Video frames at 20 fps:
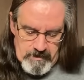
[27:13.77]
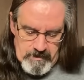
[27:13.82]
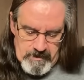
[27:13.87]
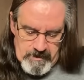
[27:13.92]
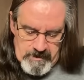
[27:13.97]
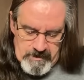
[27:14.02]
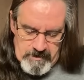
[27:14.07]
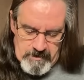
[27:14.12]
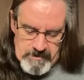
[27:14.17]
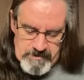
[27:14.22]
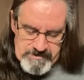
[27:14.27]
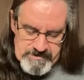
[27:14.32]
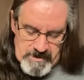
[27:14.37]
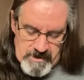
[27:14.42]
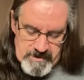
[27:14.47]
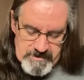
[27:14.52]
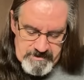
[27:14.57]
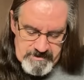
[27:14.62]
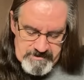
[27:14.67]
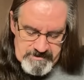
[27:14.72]
It goes
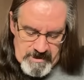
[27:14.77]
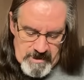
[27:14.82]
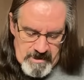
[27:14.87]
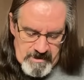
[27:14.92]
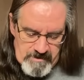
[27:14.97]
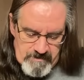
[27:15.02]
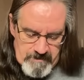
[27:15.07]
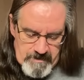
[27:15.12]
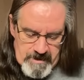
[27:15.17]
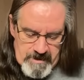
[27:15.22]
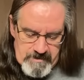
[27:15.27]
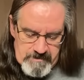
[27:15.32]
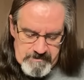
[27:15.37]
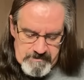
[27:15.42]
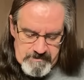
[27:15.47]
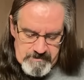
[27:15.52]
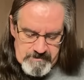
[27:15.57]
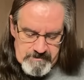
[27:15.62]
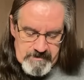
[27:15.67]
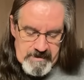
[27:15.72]
on to talk about
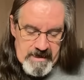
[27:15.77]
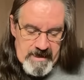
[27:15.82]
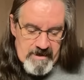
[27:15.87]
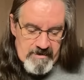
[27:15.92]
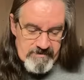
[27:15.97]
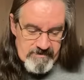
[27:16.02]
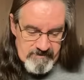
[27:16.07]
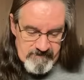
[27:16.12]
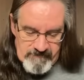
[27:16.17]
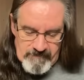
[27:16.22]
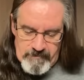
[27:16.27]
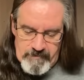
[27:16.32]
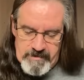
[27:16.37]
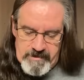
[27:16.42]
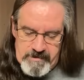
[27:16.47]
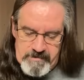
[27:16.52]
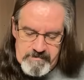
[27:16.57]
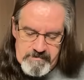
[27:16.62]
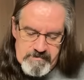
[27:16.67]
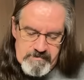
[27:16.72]
how they're
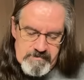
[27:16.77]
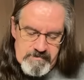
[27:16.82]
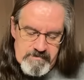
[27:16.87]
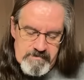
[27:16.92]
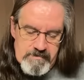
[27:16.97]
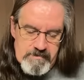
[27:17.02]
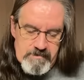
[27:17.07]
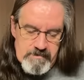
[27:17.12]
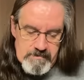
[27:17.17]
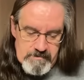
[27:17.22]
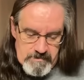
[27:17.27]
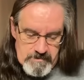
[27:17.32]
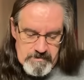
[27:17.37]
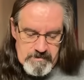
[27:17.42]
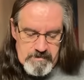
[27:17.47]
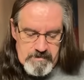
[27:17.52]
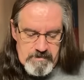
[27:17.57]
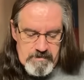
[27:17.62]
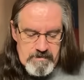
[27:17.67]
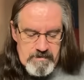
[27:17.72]
void.
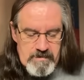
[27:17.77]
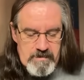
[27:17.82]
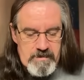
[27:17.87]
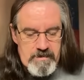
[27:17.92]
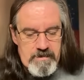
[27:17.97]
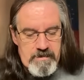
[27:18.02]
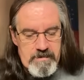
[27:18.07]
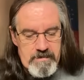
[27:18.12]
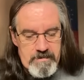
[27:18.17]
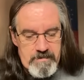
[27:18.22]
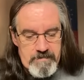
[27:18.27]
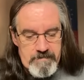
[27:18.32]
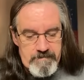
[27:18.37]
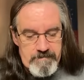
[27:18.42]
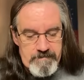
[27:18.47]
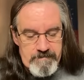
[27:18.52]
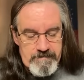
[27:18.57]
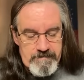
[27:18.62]
In